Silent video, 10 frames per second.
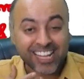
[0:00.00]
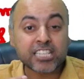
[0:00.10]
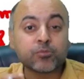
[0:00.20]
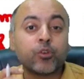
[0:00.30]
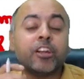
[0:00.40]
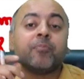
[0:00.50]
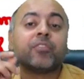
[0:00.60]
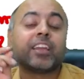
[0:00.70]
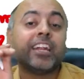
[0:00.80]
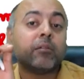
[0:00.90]
Last point,
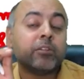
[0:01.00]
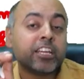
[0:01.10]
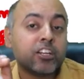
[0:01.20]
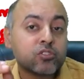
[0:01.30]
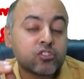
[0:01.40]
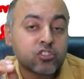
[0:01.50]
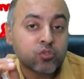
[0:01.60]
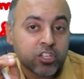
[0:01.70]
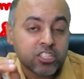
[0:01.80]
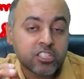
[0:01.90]
in diabetic
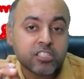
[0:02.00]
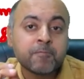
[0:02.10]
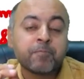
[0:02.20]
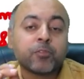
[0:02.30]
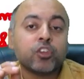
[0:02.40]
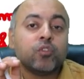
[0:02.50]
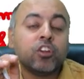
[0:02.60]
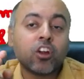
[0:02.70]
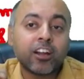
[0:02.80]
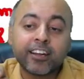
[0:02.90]
ketoacidosis questions you
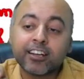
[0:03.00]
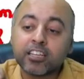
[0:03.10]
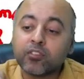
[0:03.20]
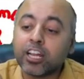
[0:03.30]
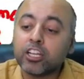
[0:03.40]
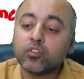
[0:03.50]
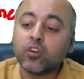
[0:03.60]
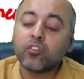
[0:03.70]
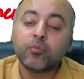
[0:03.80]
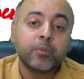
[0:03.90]
will not get the value
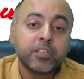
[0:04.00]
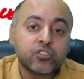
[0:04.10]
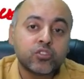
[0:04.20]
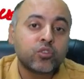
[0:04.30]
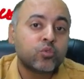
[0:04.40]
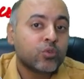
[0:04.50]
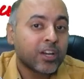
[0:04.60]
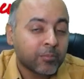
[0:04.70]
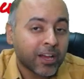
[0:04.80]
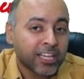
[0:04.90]
of PCO2
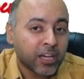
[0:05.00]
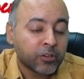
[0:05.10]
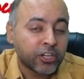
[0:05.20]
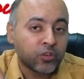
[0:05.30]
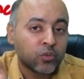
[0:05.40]
and bicarbonate.